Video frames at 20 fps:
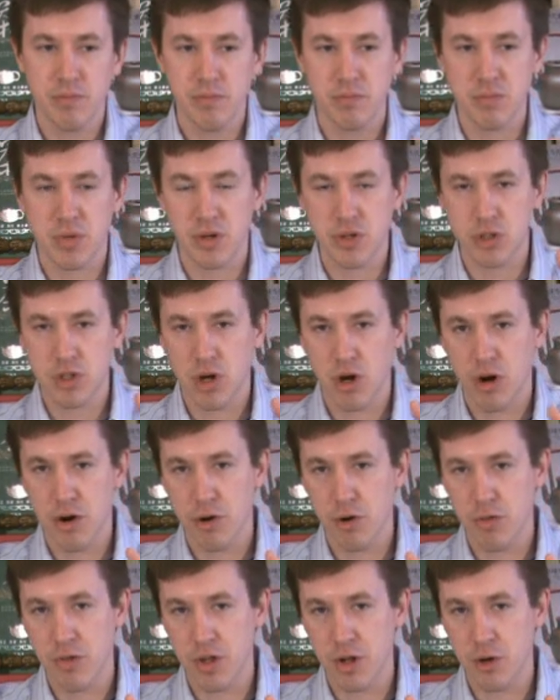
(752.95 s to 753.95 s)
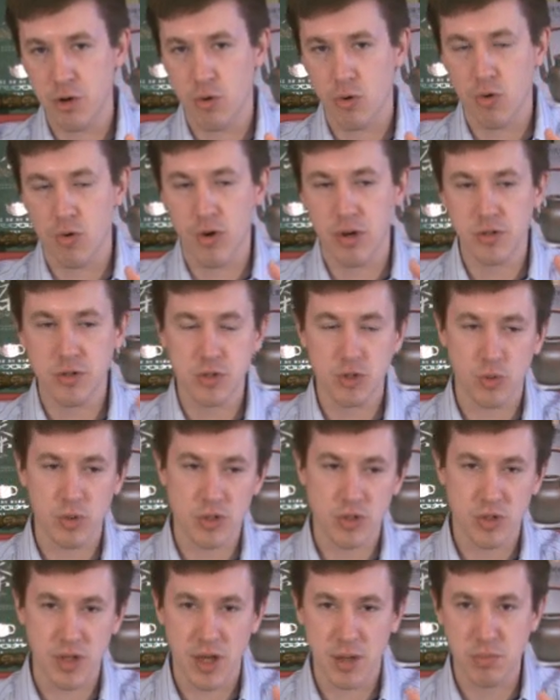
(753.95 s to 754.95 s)
but tartar than an orange. So
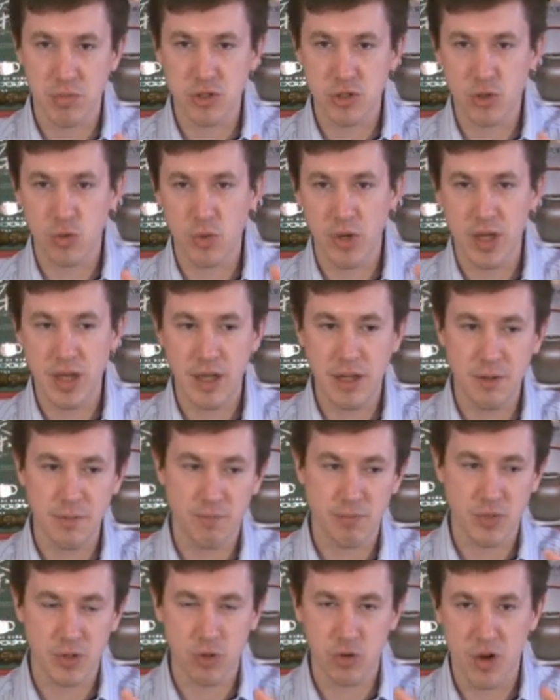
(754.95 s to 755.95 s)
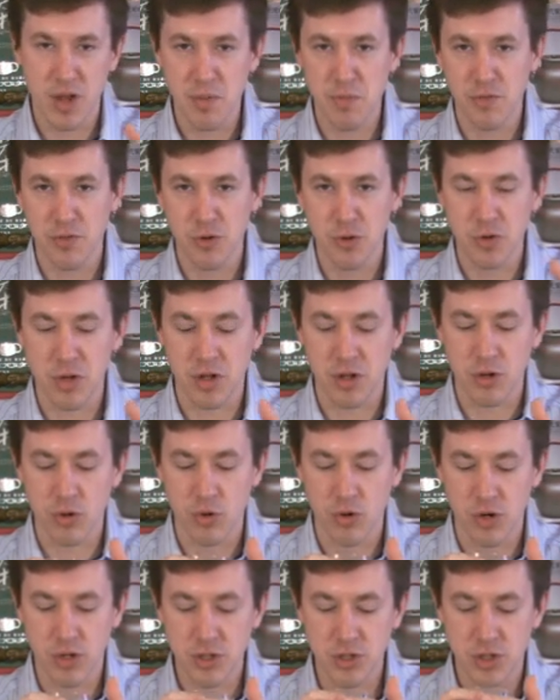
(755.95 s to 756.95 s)
it's like between the grapefruit and an
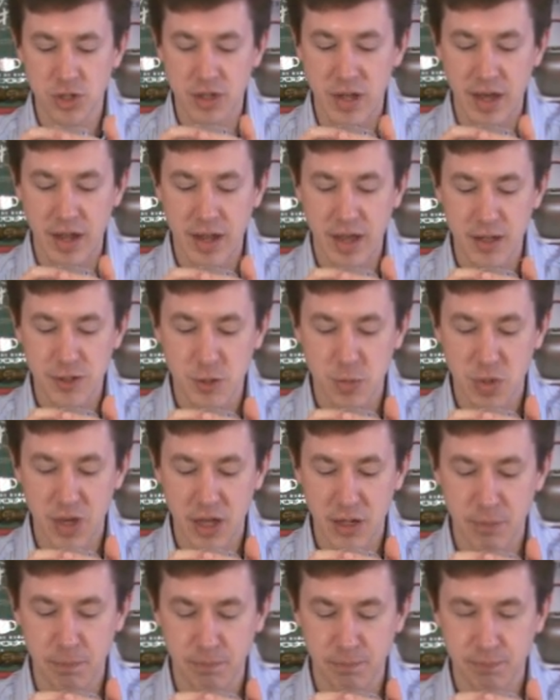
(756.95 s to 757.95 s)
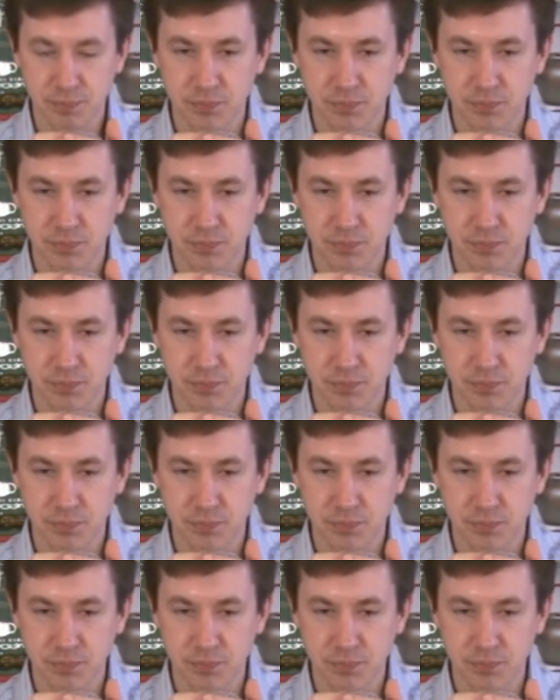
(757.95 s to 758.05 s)
orange in that aspect.